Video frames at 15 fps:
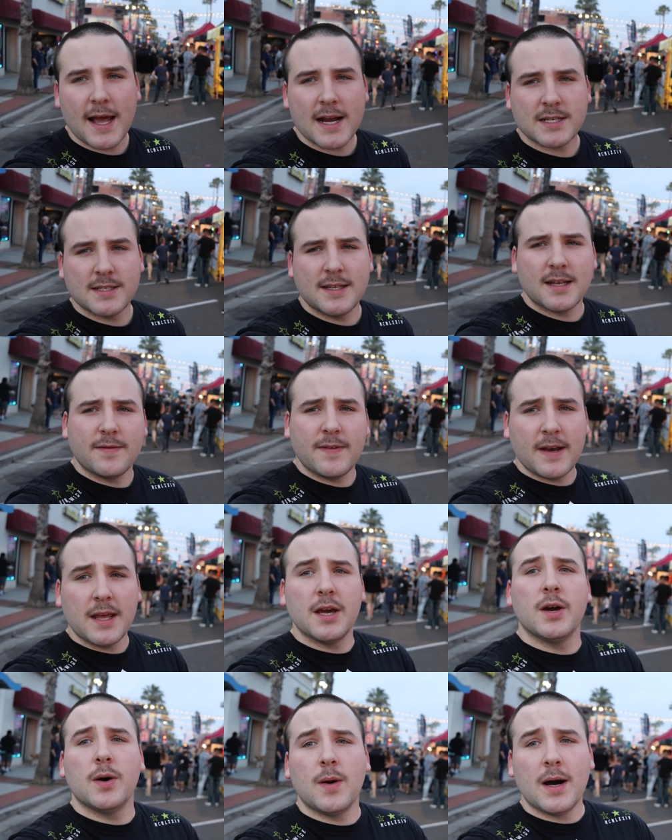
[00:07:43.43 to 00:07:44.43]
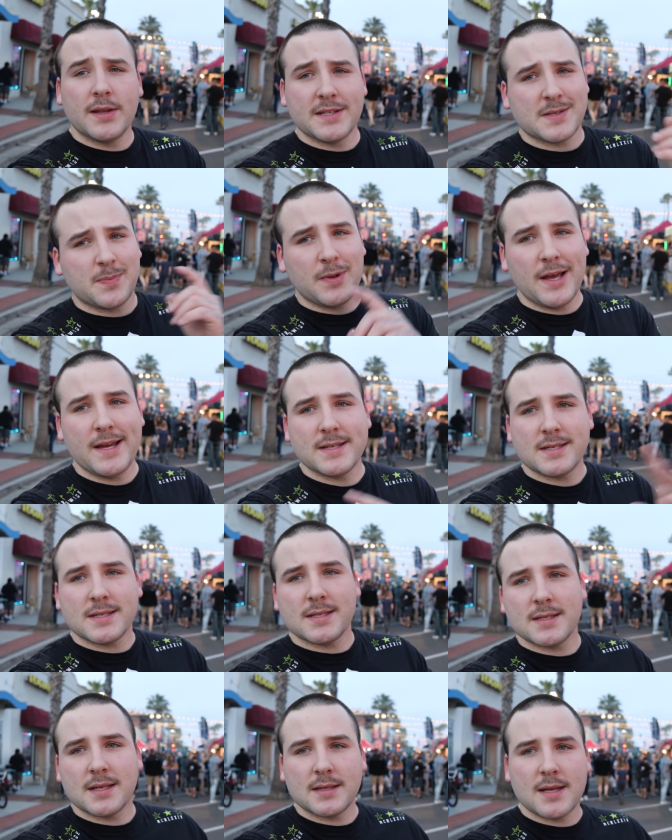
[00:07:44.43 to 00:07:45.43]
I actually did a video on this
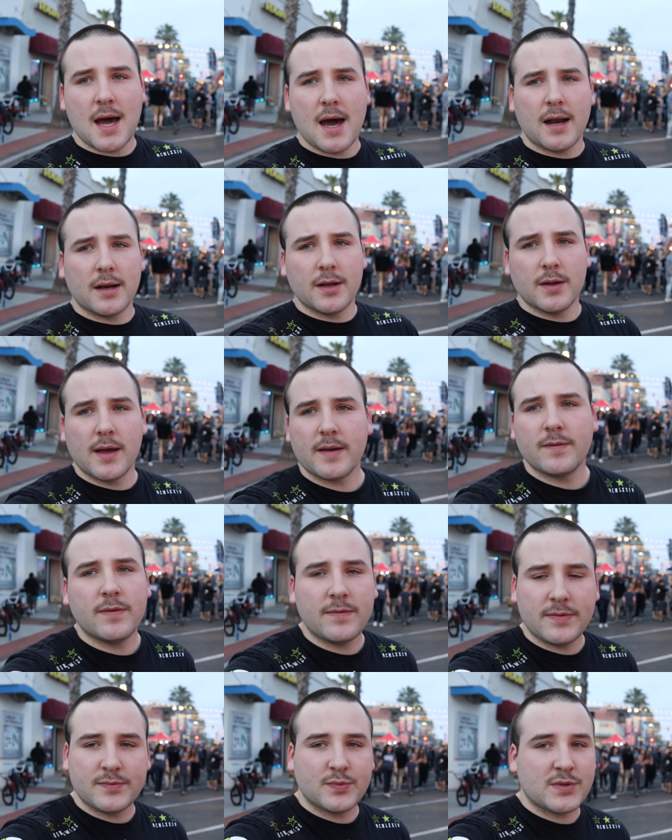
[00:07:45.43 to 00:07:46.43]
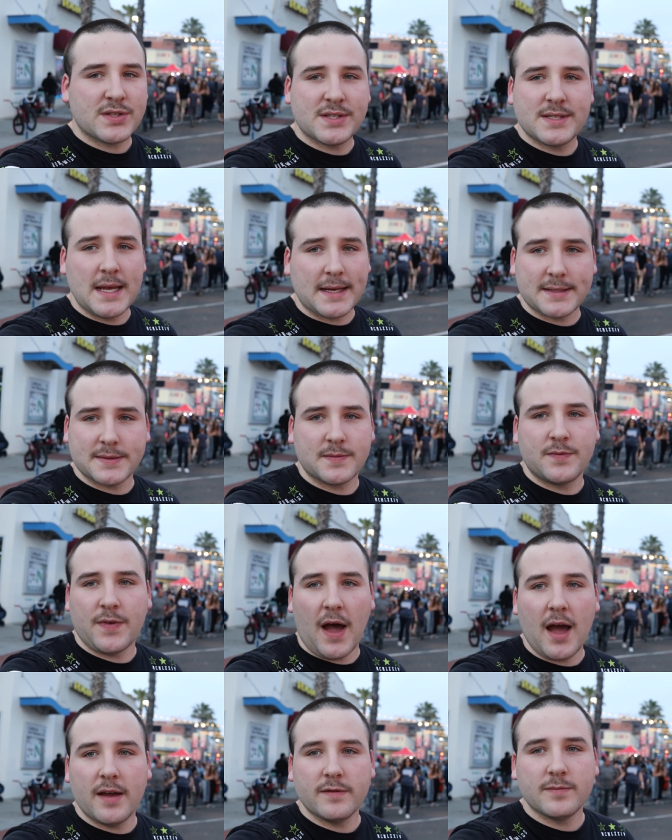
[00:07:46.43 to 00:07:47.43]
place, I don't know, like six,
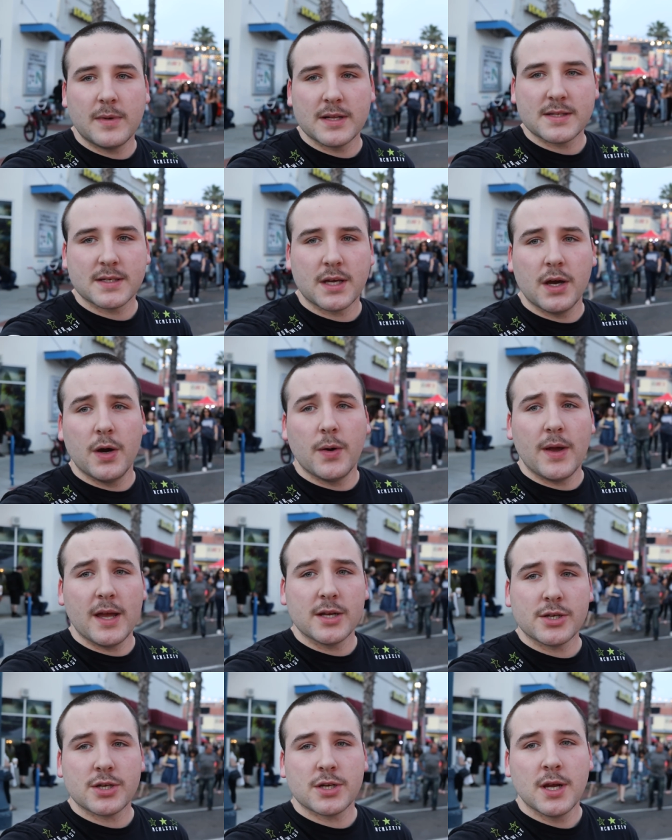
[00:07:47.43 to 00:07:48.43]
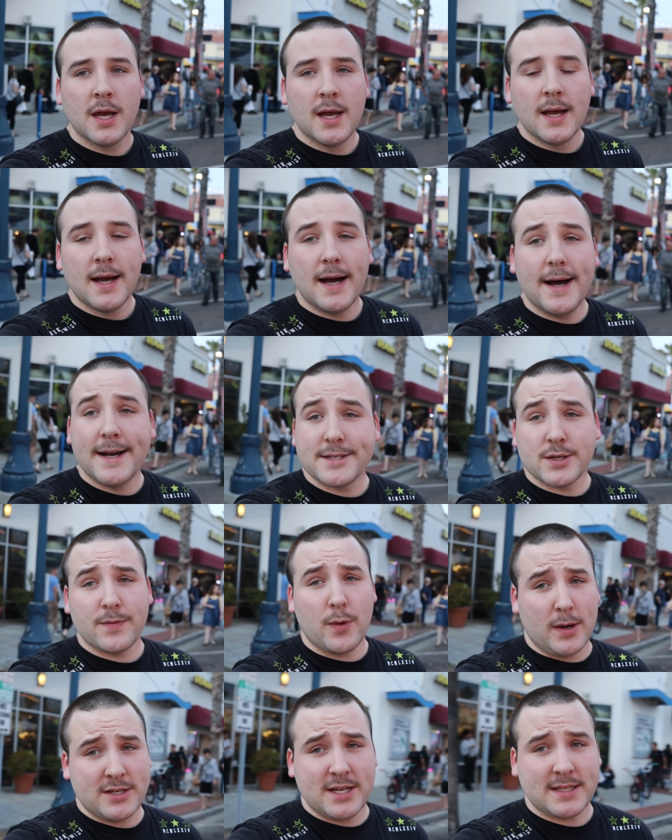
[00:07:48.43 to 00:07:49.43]
five months ago-ish. Uh, so if
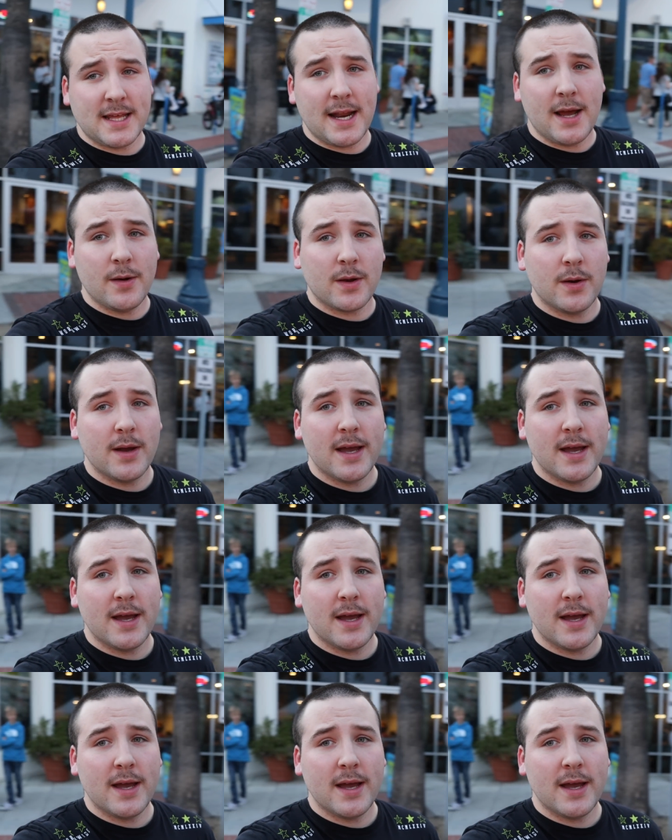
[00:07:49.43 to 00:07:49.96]
you wanna check that out, go